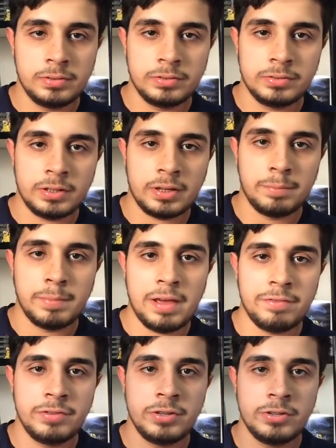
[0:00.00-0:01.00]
It's like a
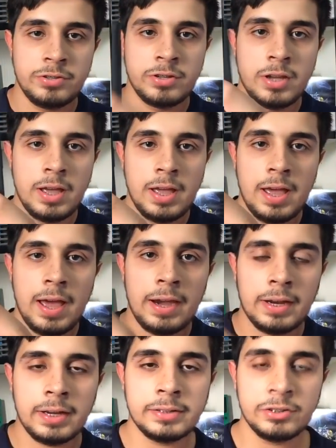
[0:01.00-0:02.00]
matte finish, and
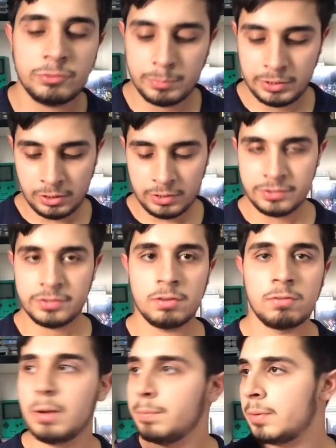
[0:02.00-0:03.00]
I got this from a yard
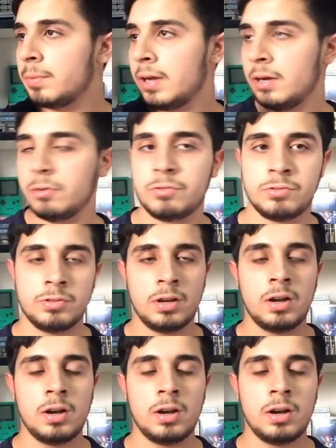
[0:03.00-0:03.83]
sale right by my house.